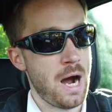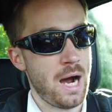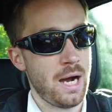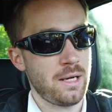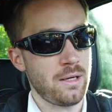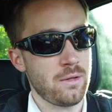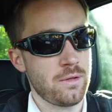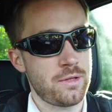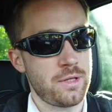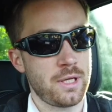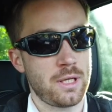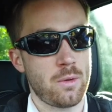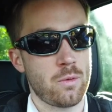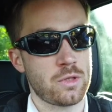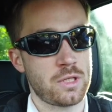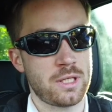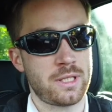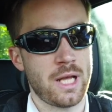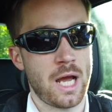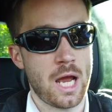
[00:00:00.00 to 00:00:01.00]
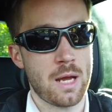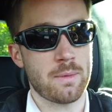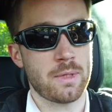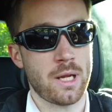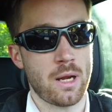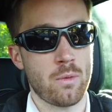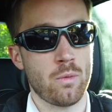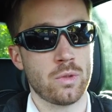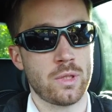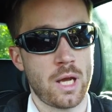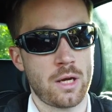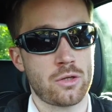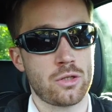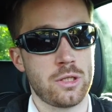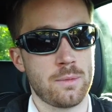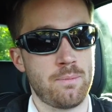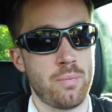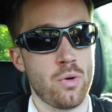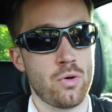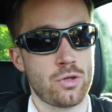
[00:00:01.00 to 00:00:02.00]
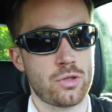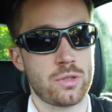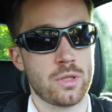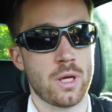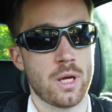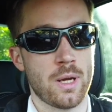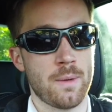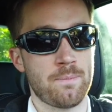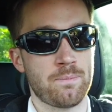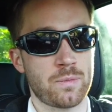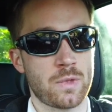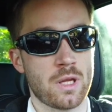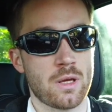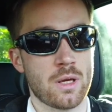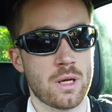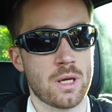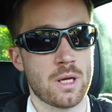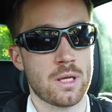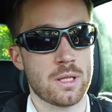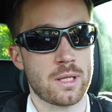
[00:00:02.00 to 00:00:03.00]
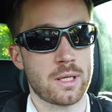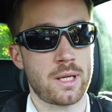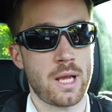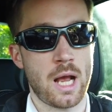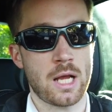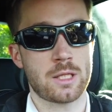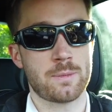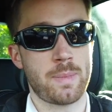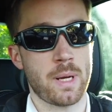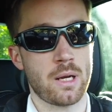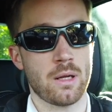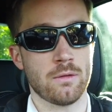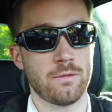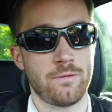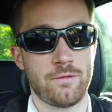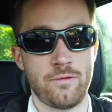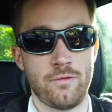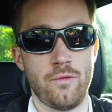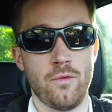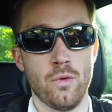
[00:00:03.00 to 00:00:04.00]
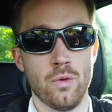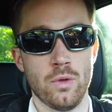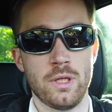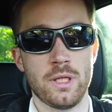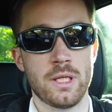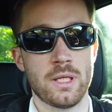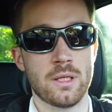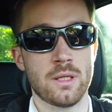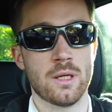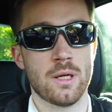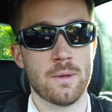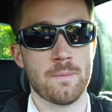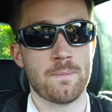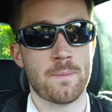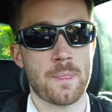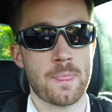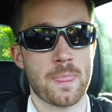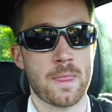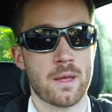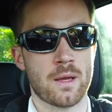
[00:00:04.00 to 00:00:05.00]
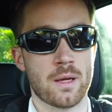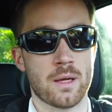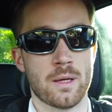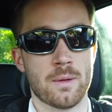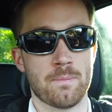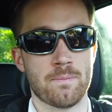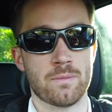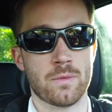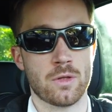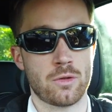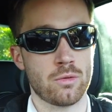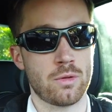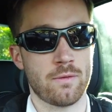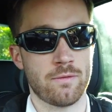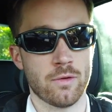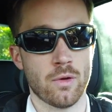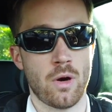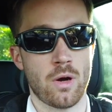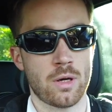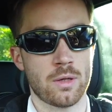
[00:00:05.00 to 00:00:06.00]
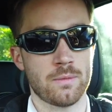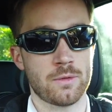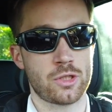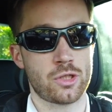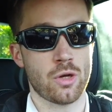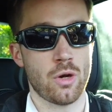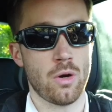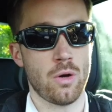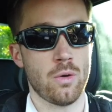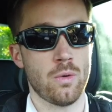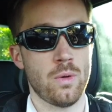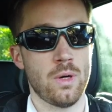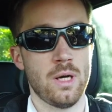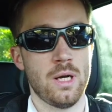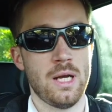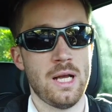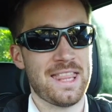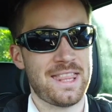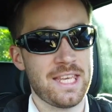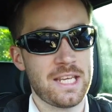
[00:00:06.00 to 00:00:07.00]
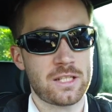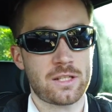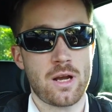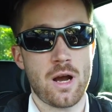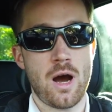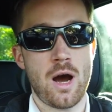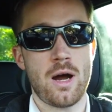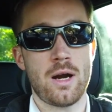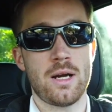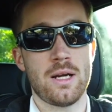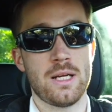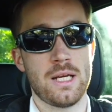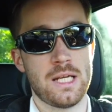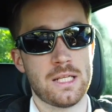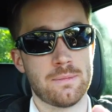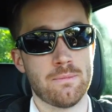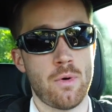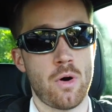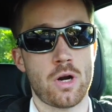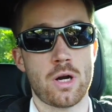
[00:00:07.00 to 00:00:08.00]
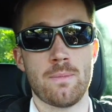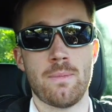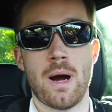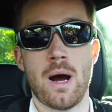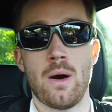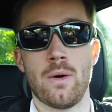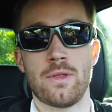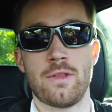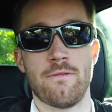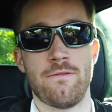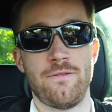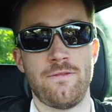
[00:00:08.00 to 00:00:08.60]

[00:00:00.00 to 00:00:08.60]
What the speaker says: I don't think there was a time that I would actually push the gas pedal fully to the floor. So this car is more about the